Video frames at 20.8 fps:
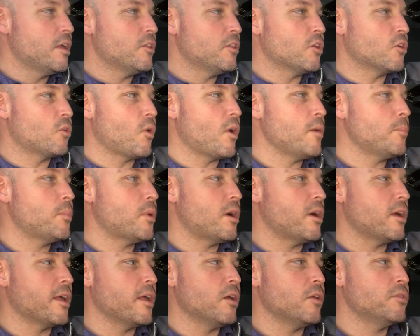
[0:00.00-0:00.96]
The
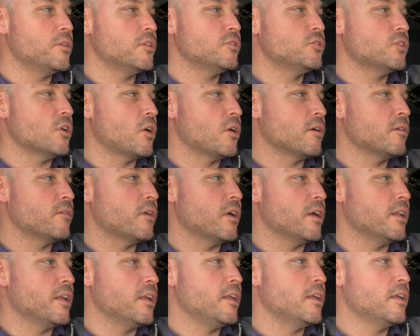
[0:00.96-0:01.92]
grandpa held the jar of
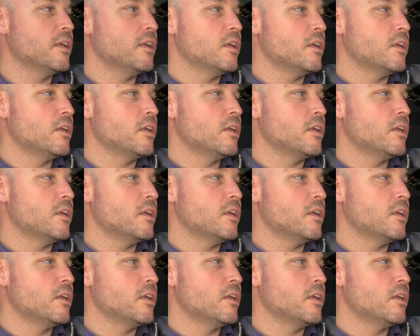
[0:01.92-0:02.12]
honey